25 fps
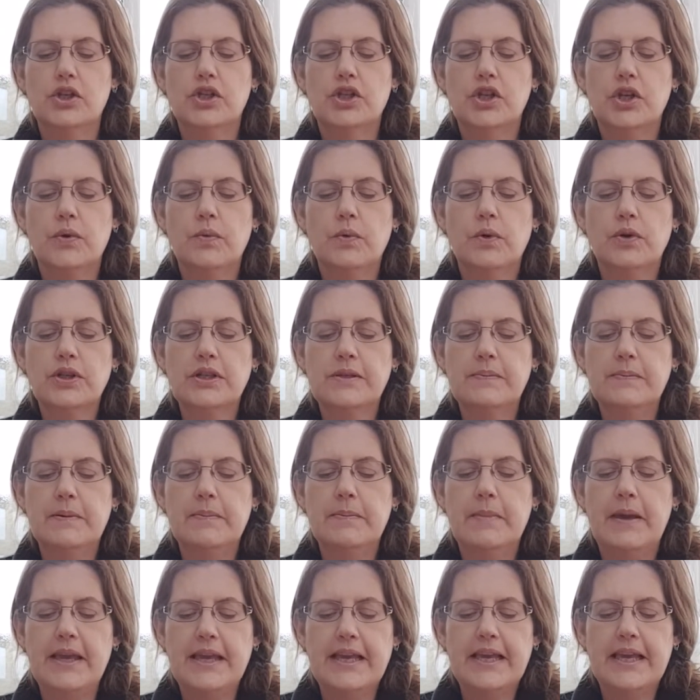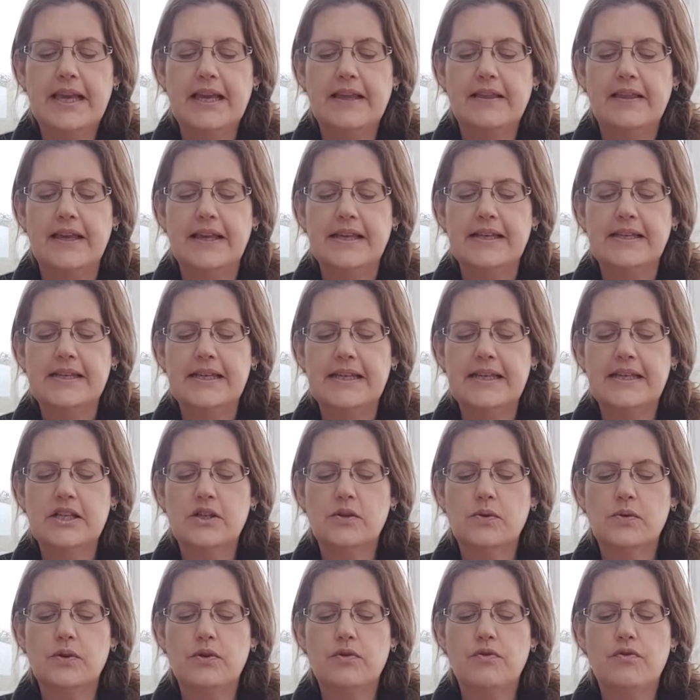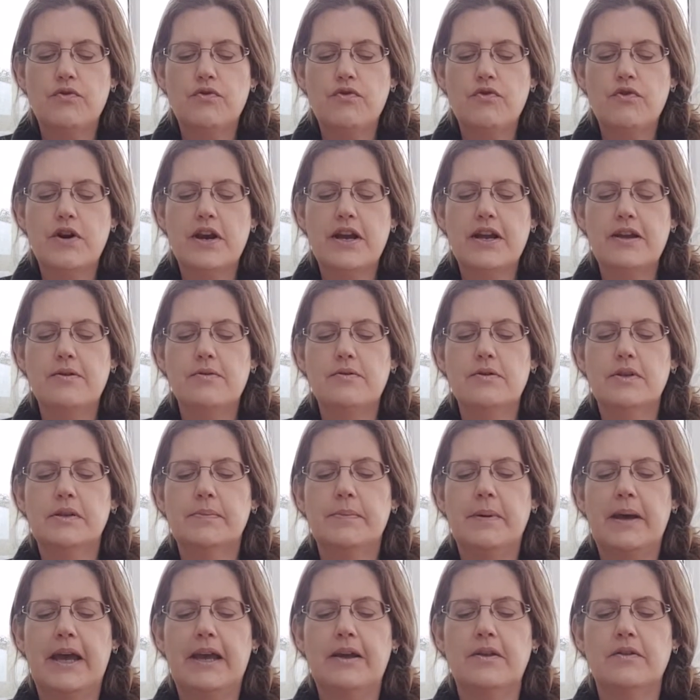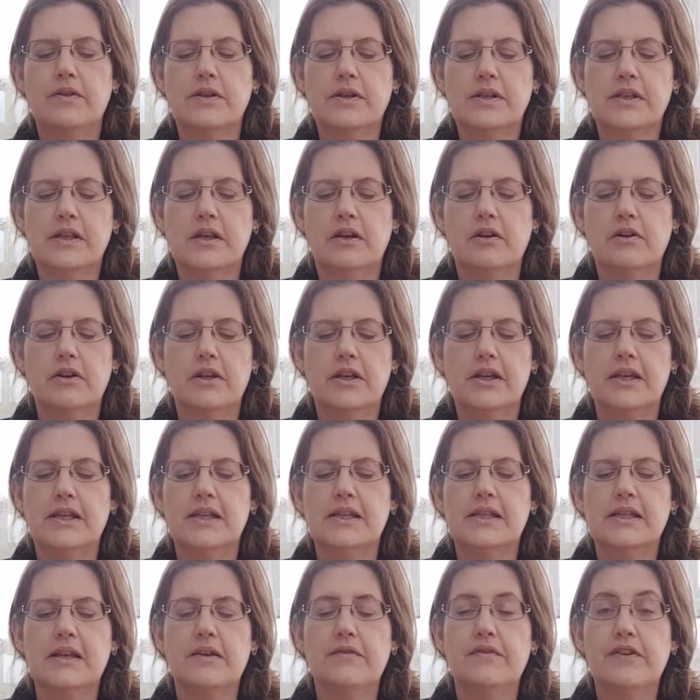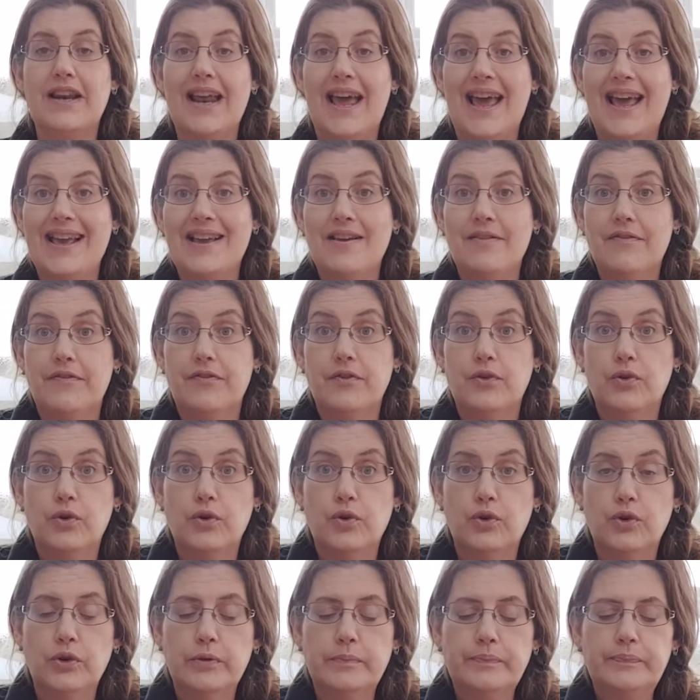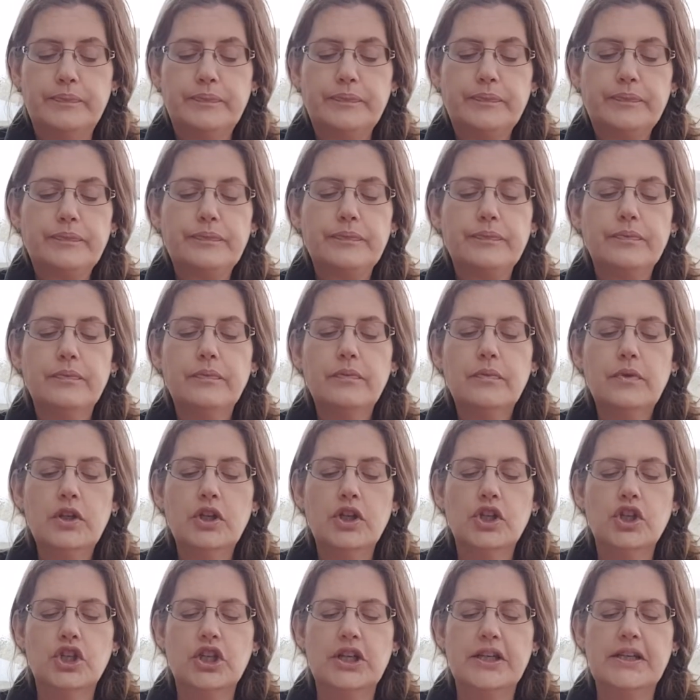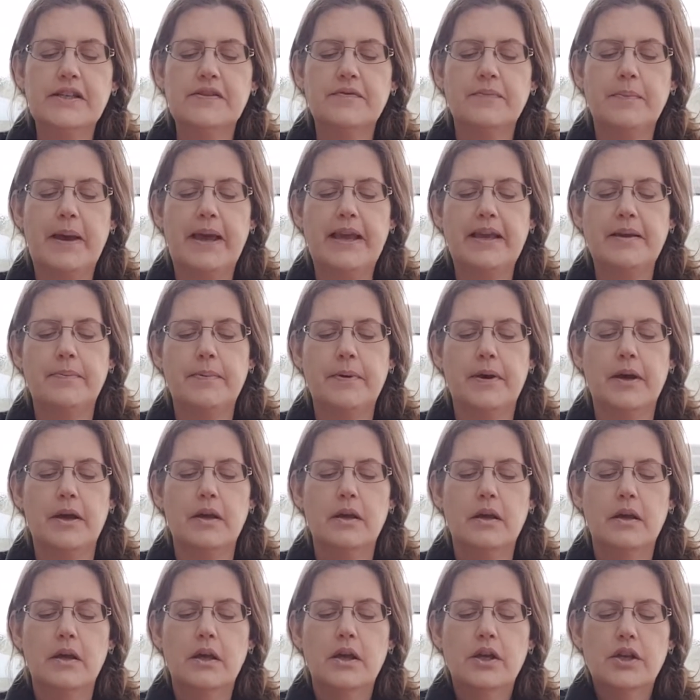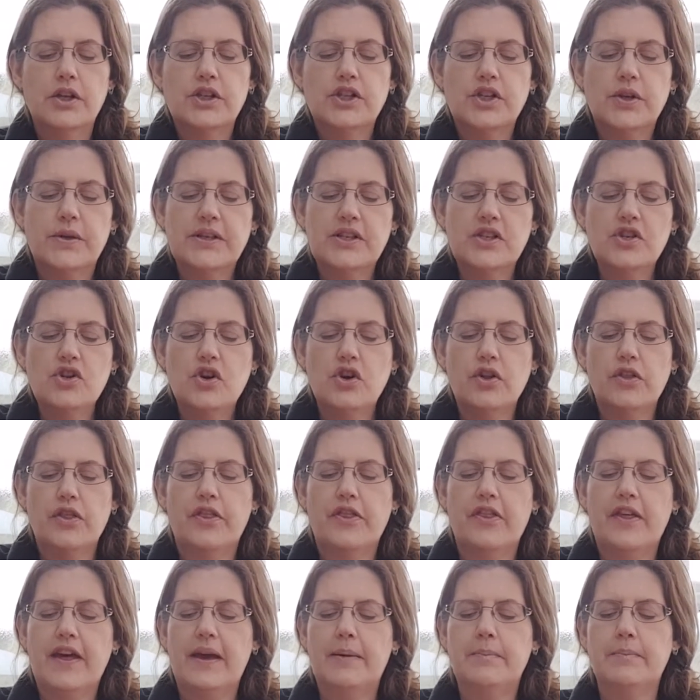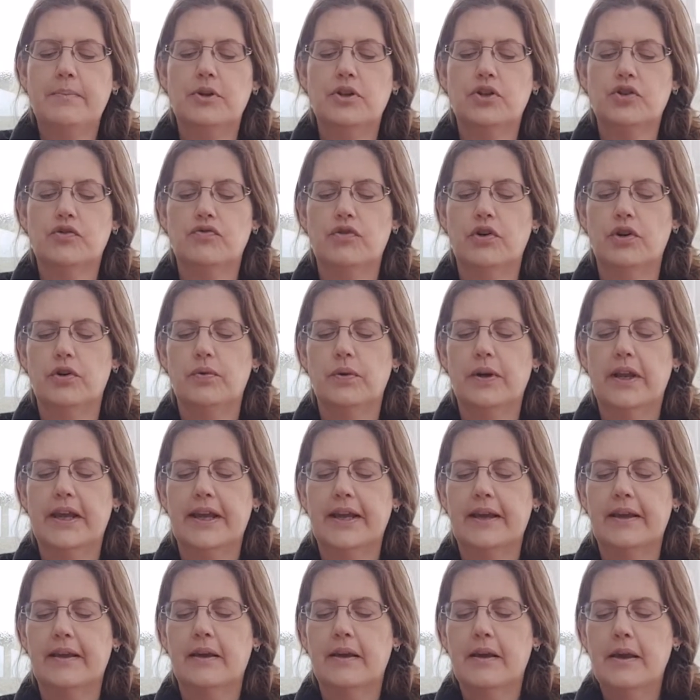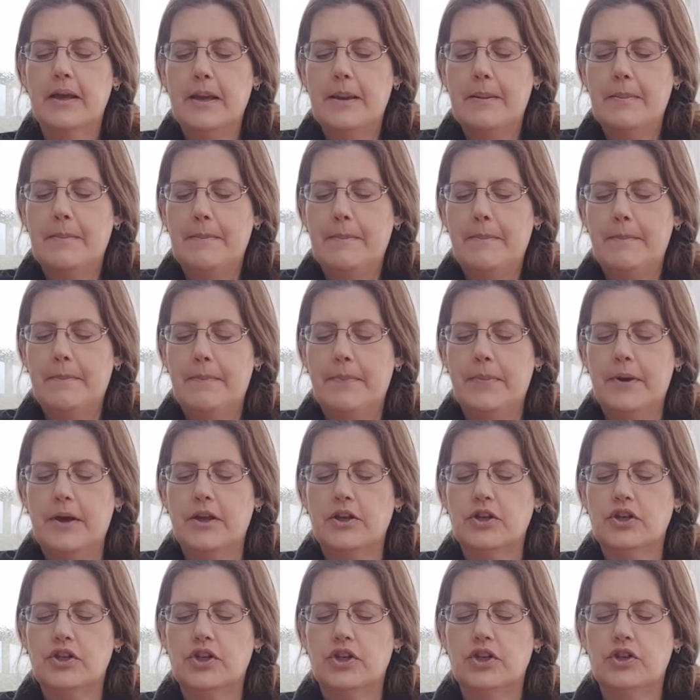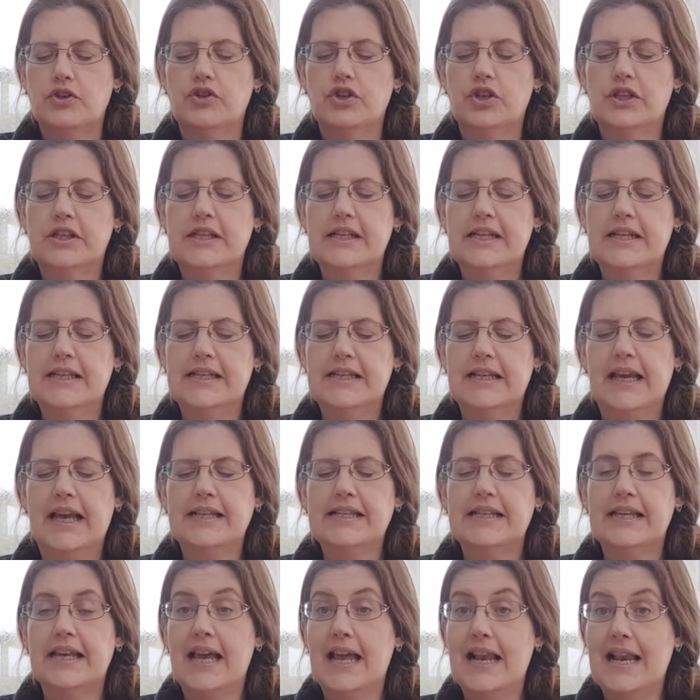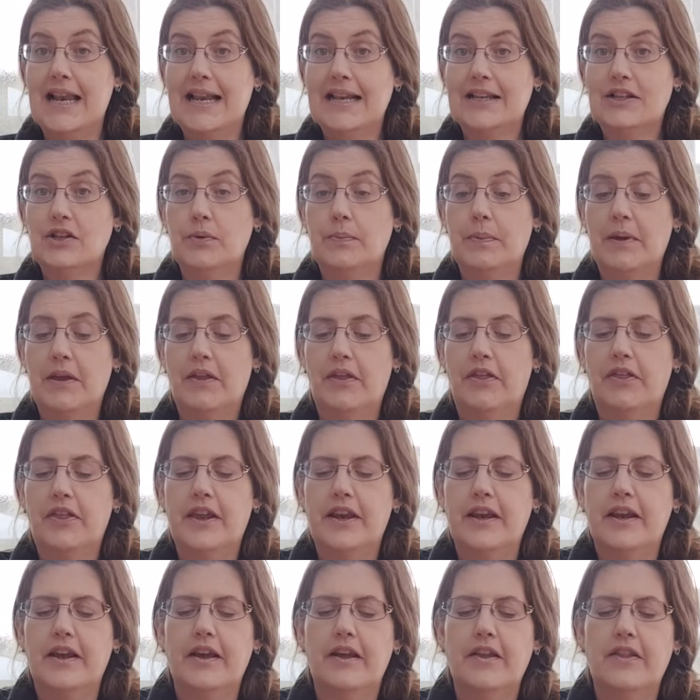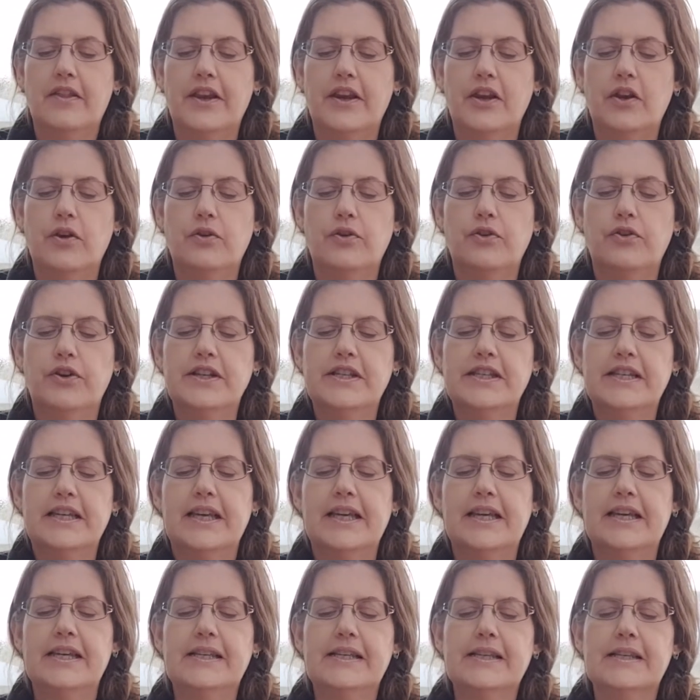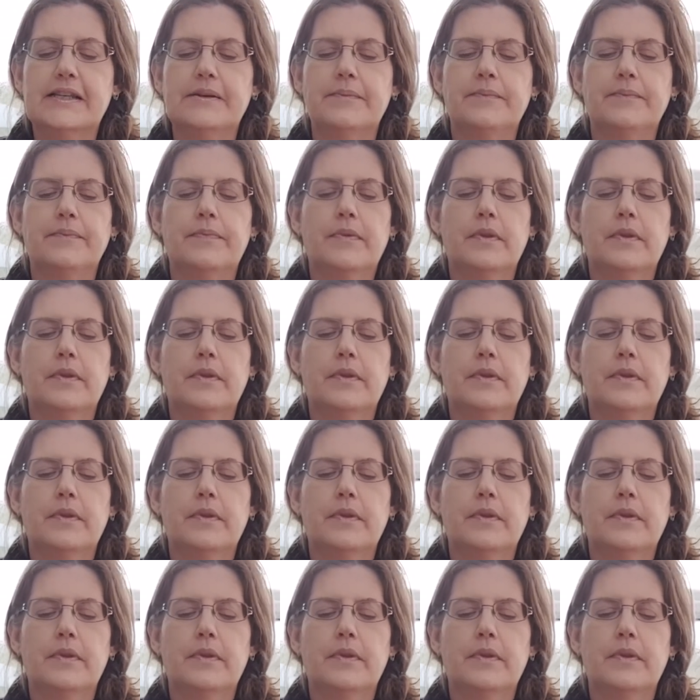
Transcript: So, you want to be making this into around about the size of an A4 sheet of paper. So, it's not that much rolling, but you just need to get it a little bit thinner than it already is